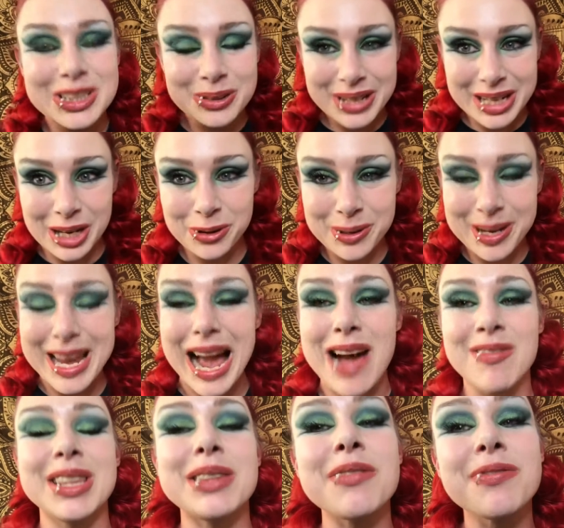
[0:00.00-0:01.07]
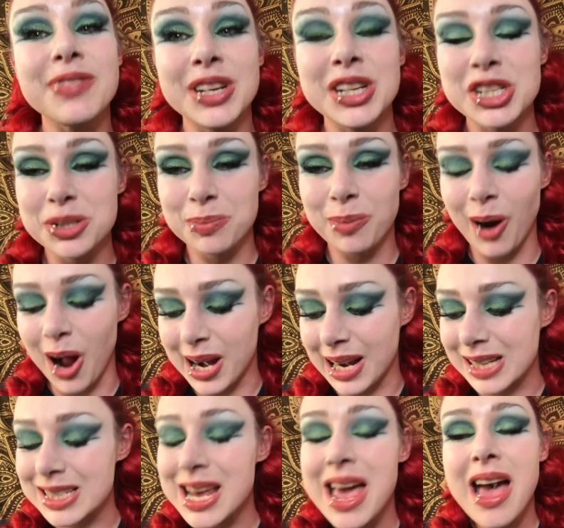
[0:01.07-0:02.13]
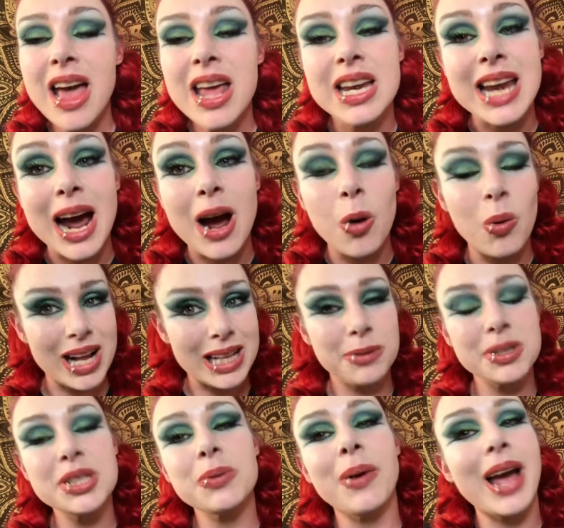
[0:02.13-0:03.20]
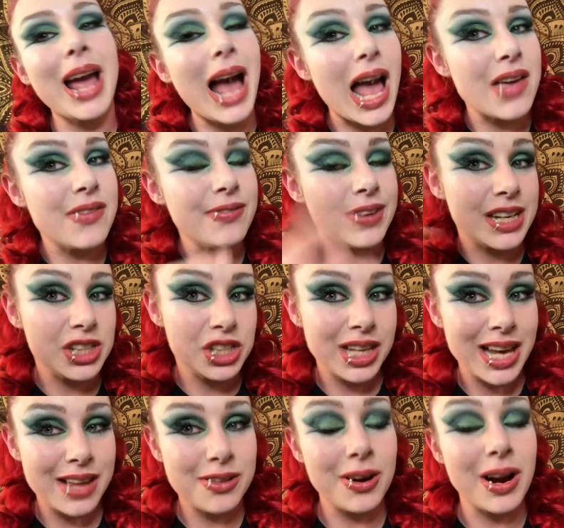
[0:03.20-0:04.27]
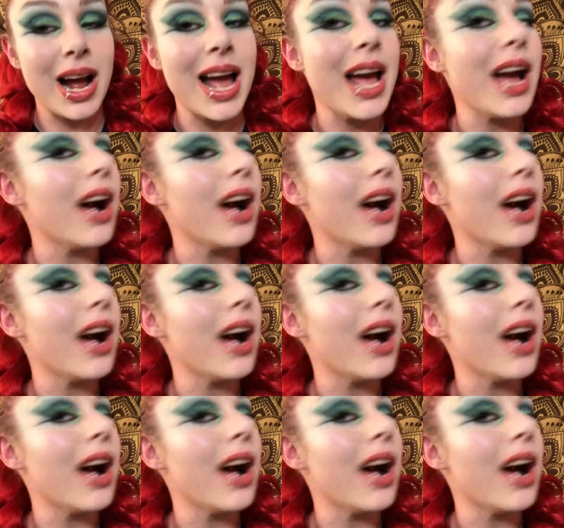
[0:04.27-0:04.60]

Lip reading: so here we have it, the finished product. Now, while I was away, I finished the other eye. I